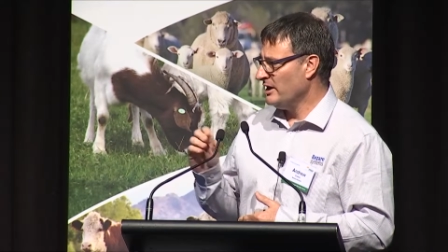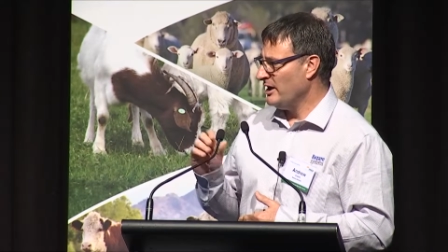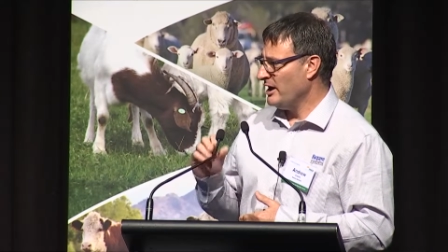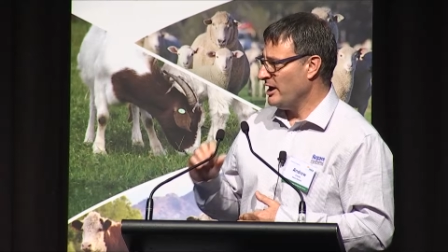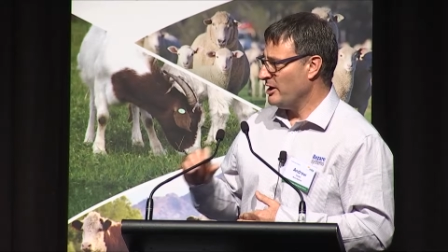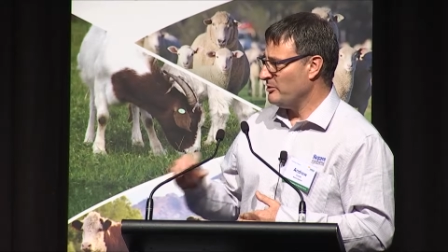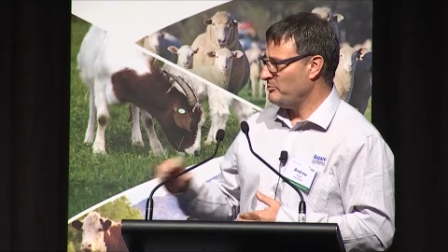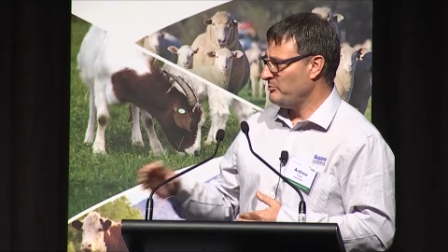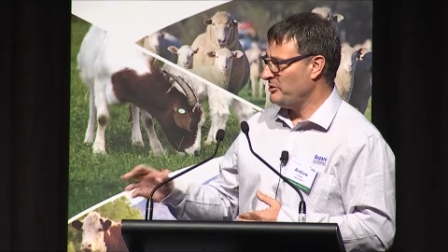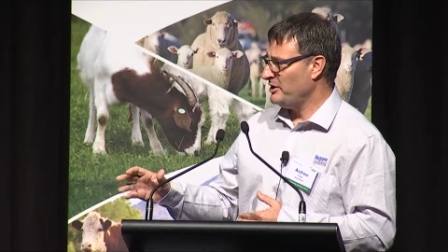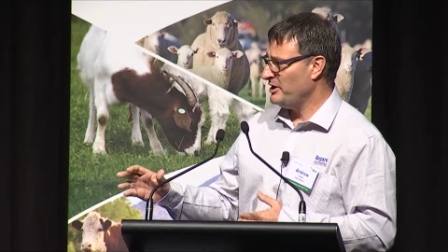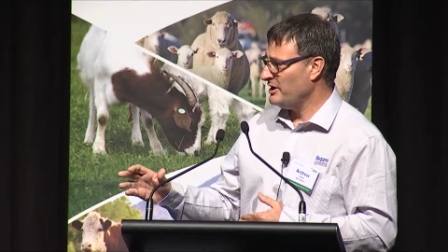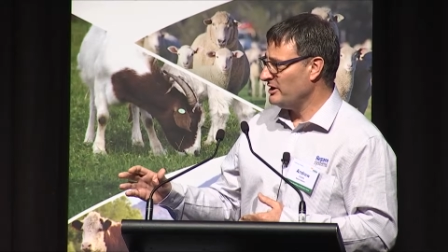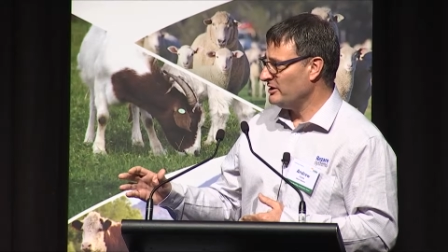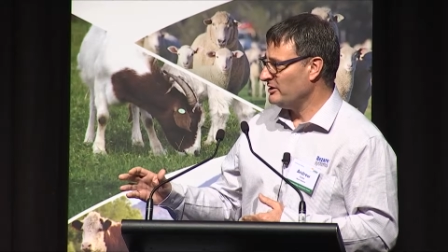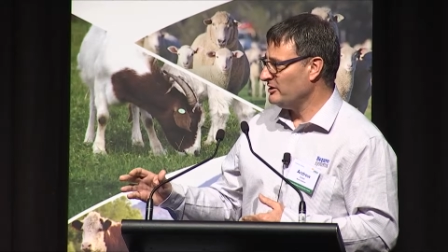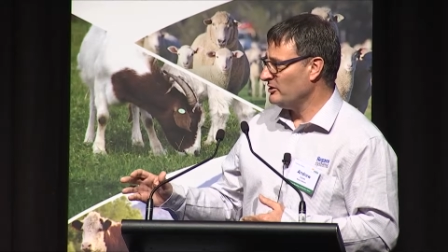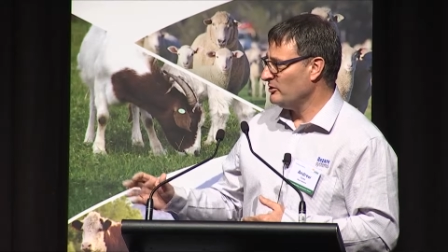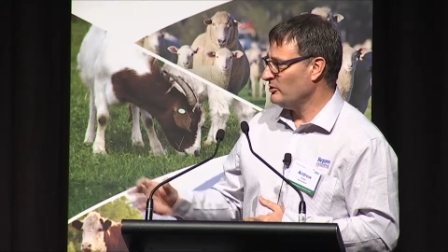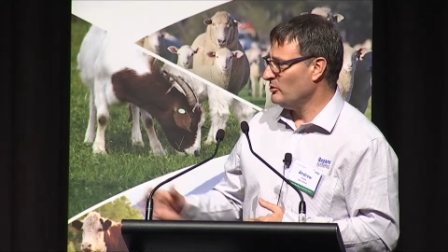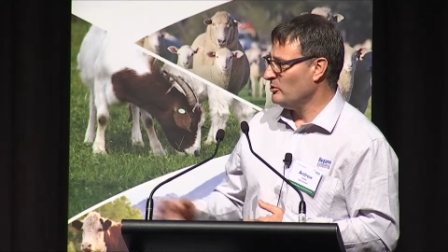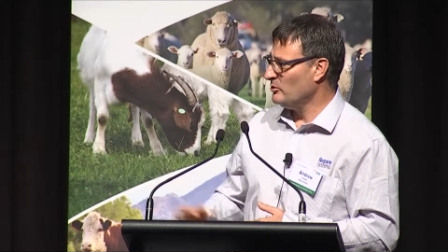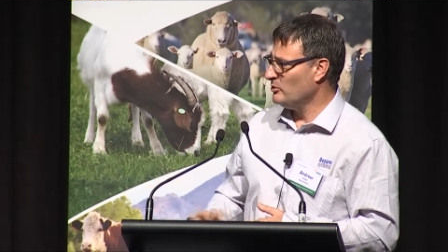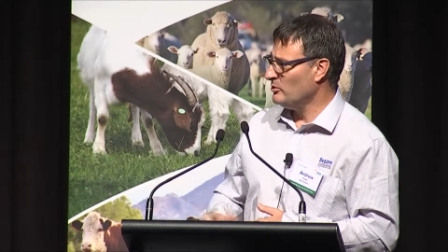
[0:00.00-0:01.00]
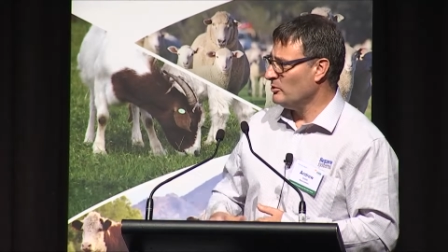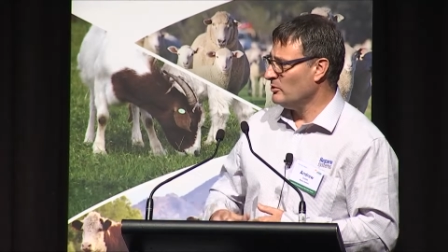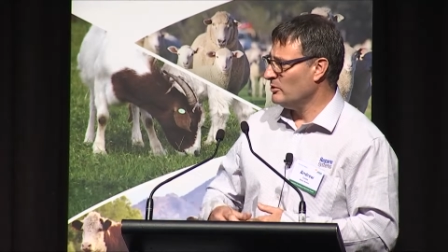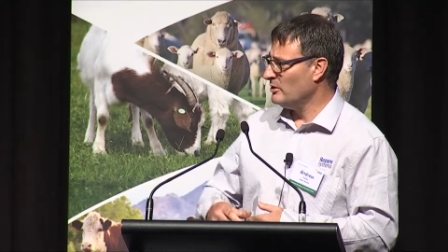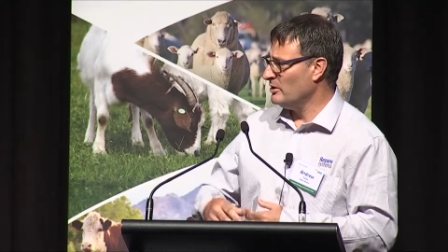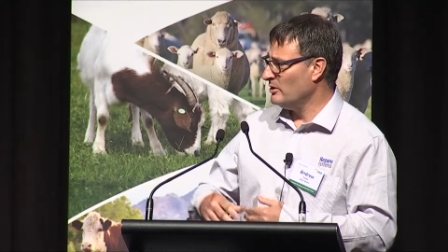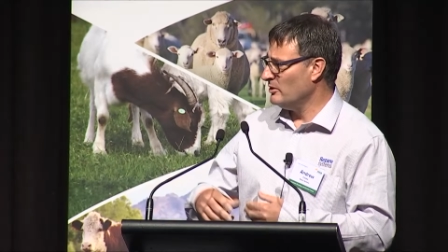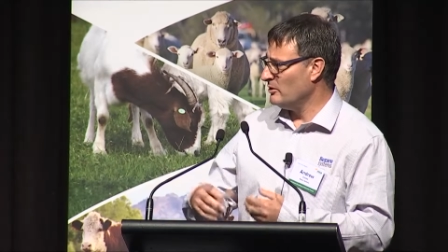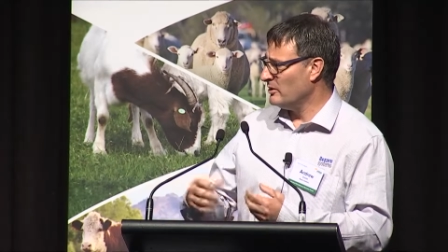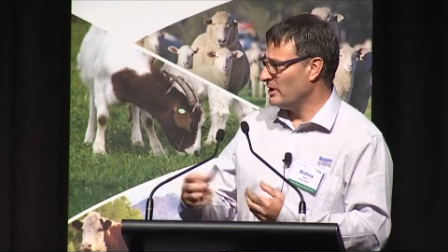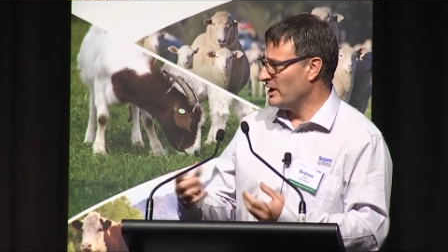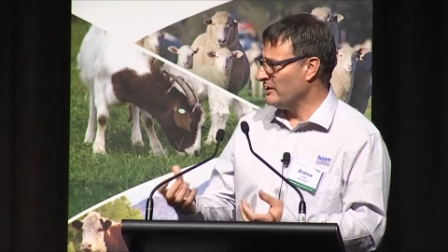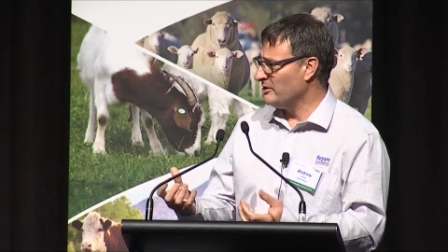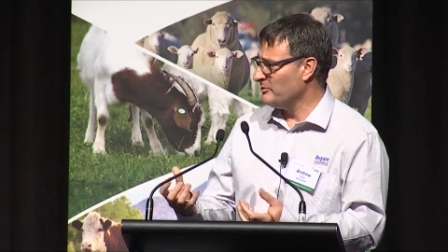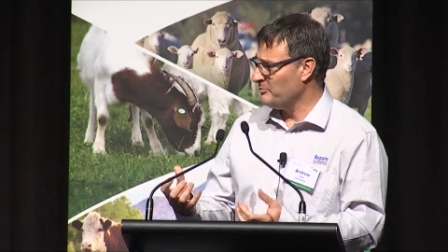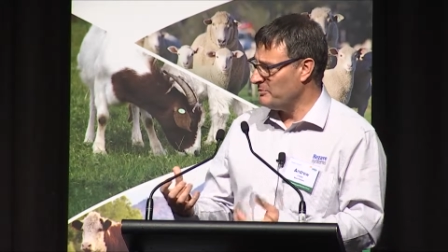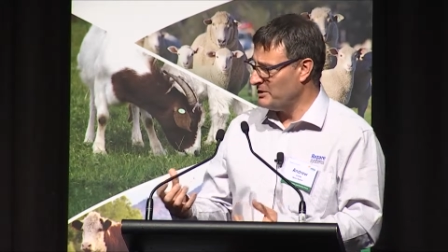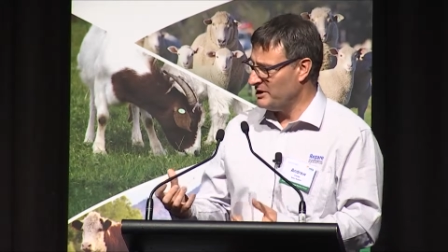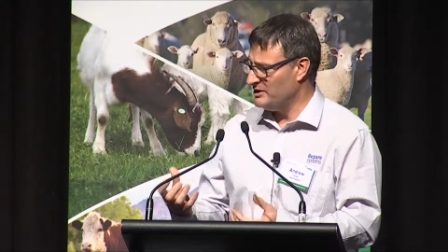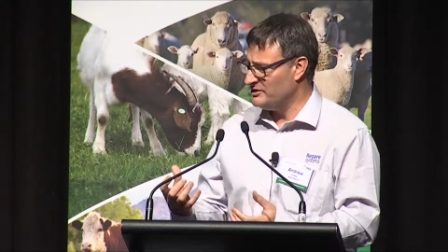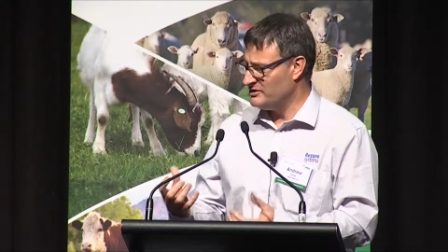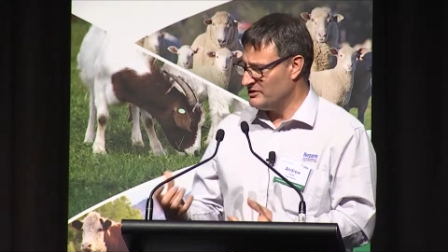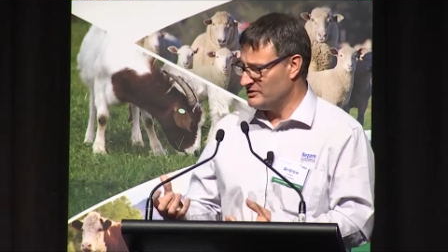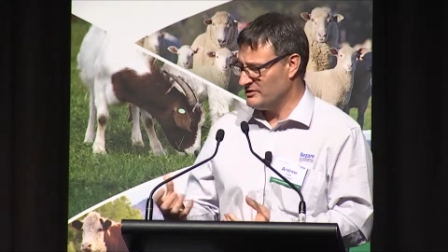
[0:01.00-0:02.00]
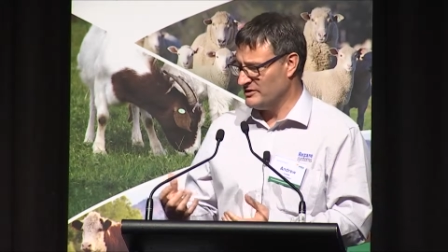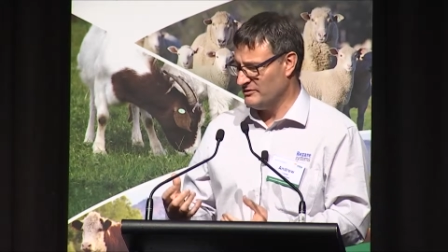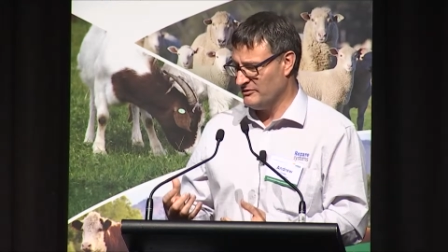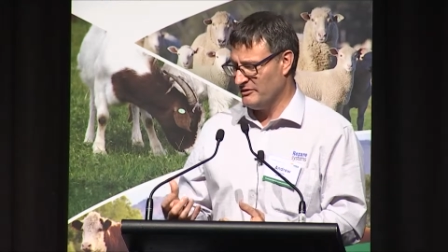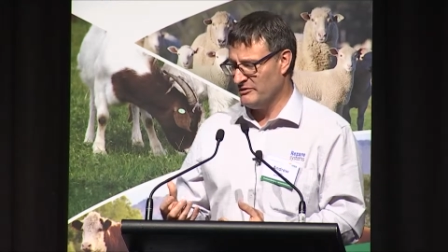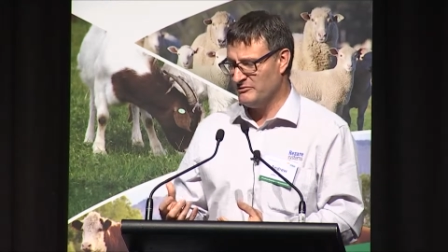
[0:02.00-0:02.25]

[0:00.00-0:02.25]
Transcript: a PIC or, or other pieces of